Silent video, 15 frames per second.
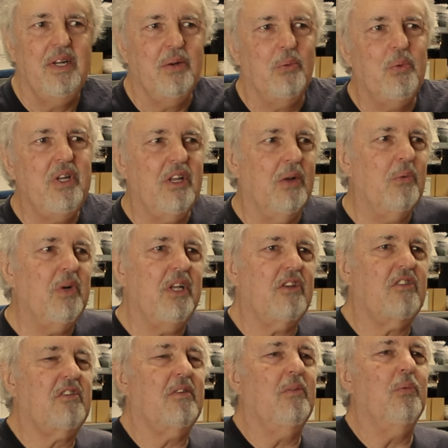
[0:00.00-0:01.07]

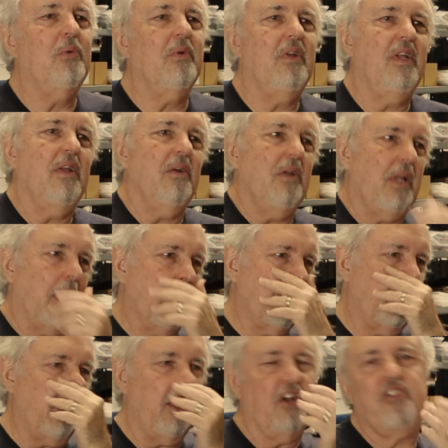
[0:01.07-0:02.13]
And
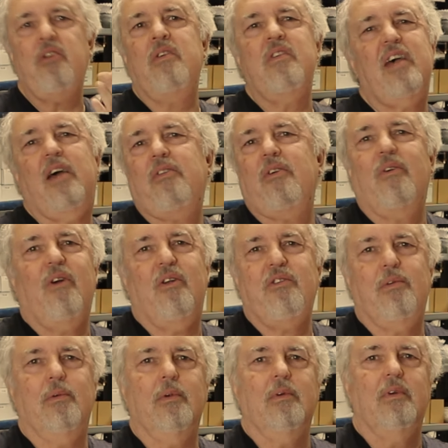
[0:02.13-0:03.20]
it turns out they're all
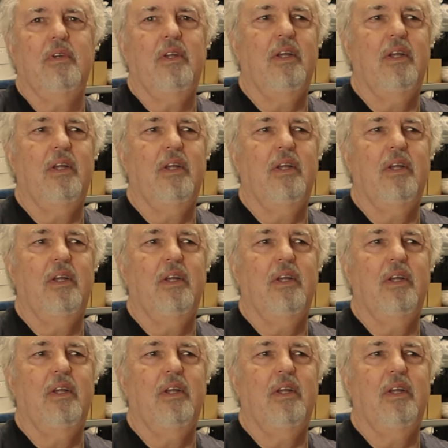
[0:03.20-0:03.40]
true.